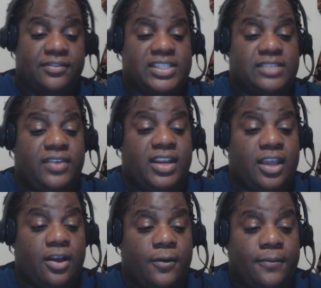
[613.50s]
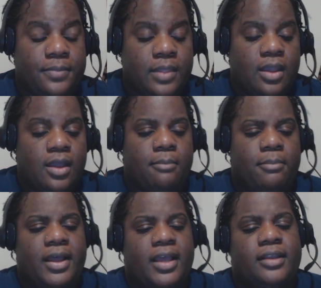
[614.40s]
of this video.
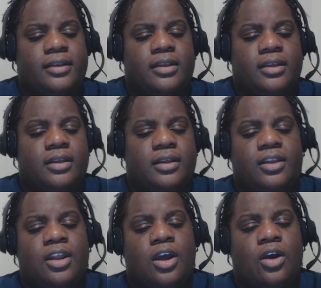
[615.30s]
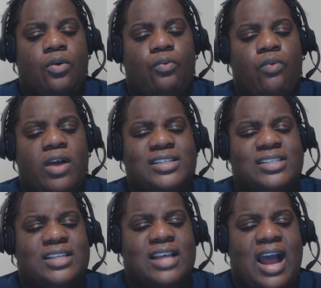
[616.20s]
But
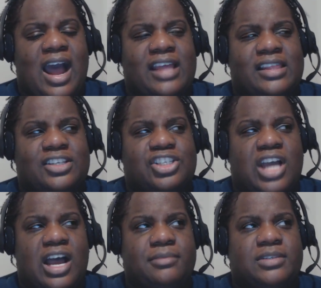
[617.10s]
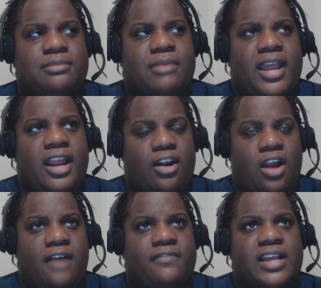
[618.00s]
once I chopped my
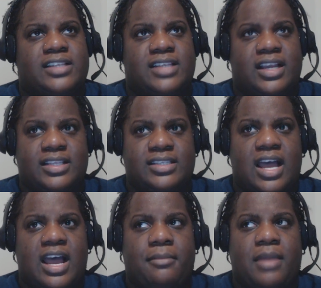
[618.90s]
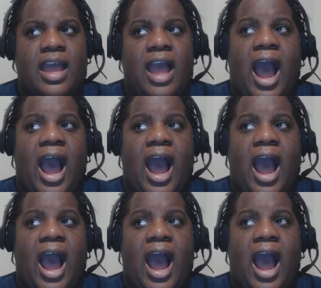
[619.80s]
hair off that second time,